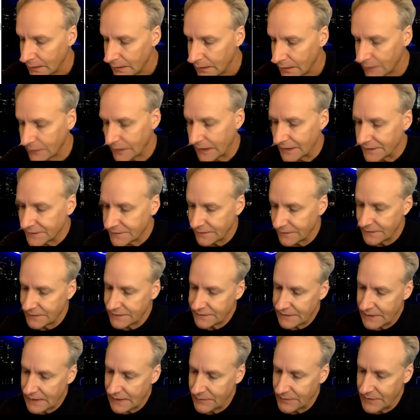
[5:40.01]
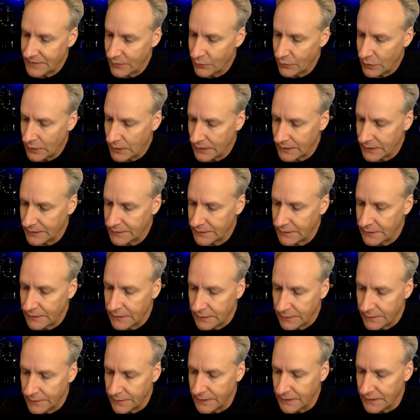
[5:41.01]
Okay, so this time they want
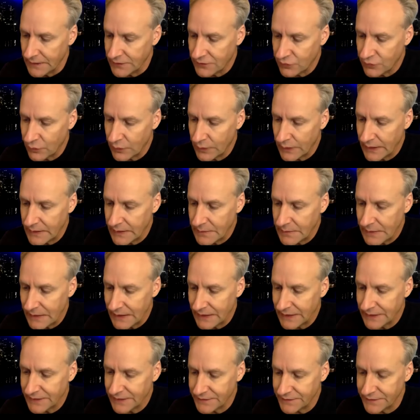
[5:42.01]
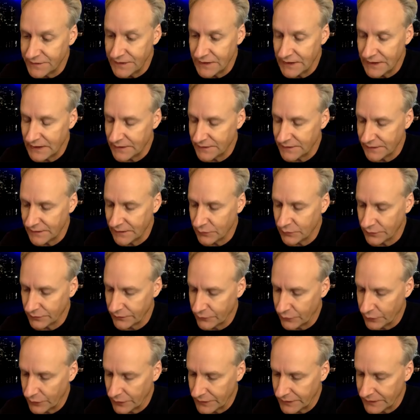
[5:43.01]
the 20 minus g is equal to
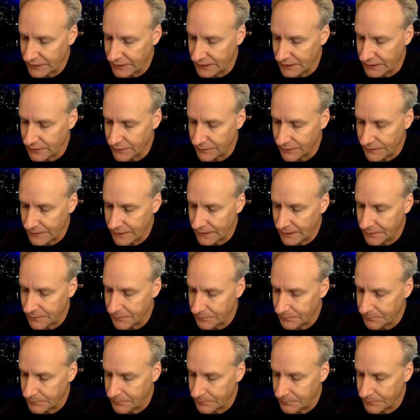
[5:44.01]
14, don't they?